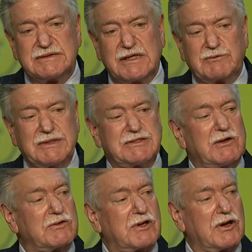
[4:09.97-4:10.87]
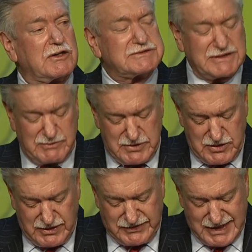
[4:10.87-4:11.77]
uh, retail clerks, they were
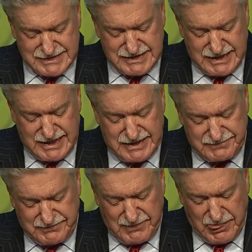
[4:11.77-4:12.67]
known at that time,